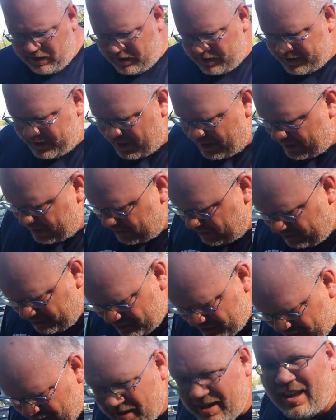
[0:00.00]
Now
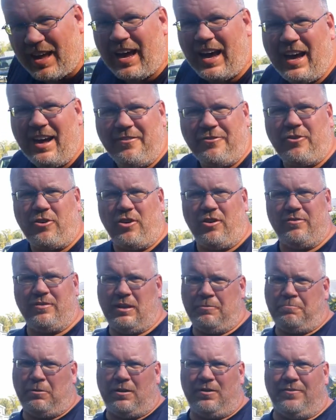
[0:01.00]
I have crawled
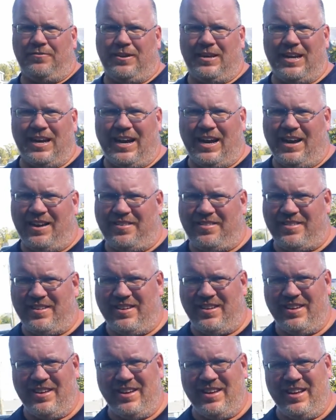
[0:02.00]
up under the dash,
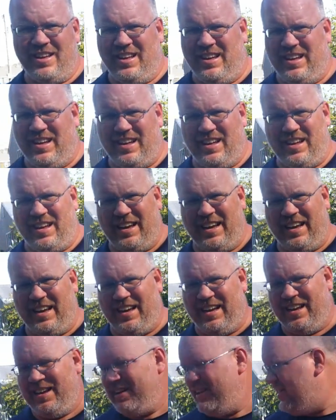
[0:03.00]

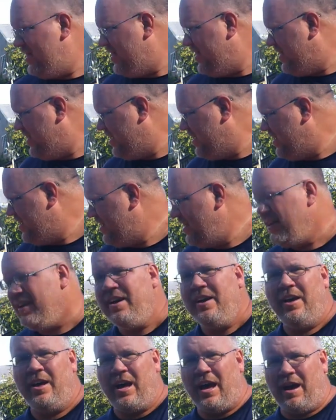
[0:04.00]
and
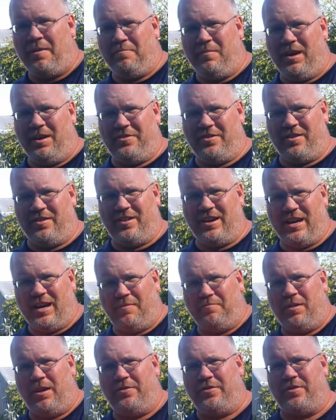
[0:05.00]
I measured
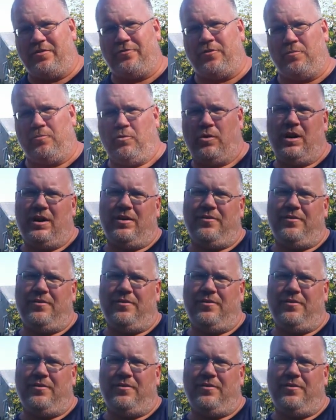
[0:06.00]
from where